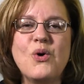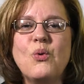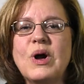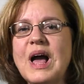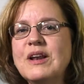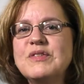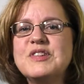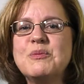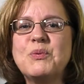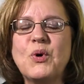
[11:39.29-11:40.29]
What kind of
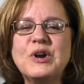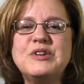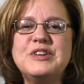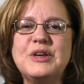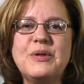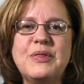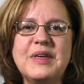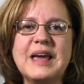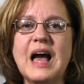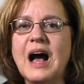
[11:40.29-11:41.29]
support do you
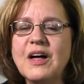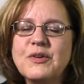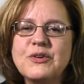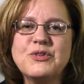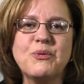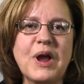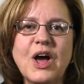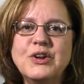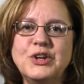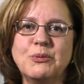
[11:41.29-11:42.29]
think others
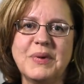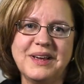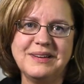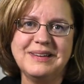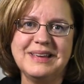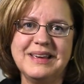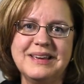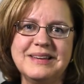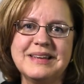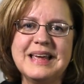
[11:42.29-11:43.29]
around you might
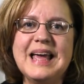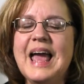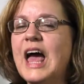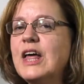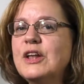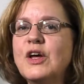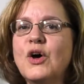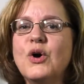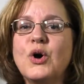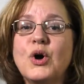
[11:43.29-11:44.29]
need? And
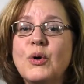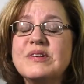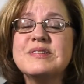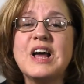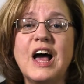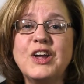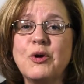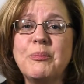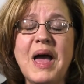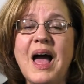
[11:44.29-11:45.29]
who has got
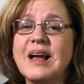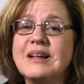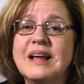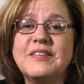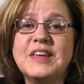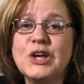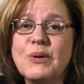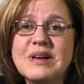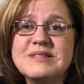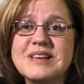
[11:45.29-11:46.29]
your back like the
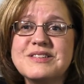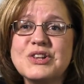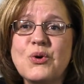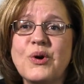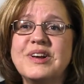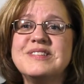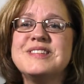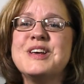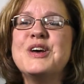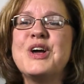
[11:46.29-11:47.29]
USS
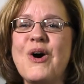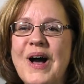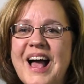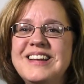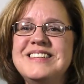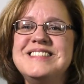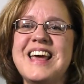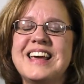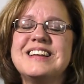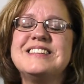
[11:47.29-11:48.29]
Lawrence? Go ahead and
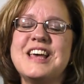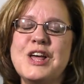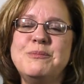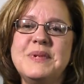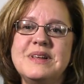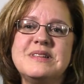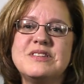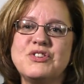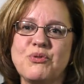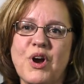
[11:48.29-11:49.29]
take 10
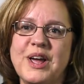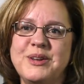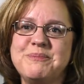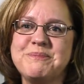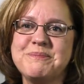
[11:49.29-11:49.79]
minutes to write.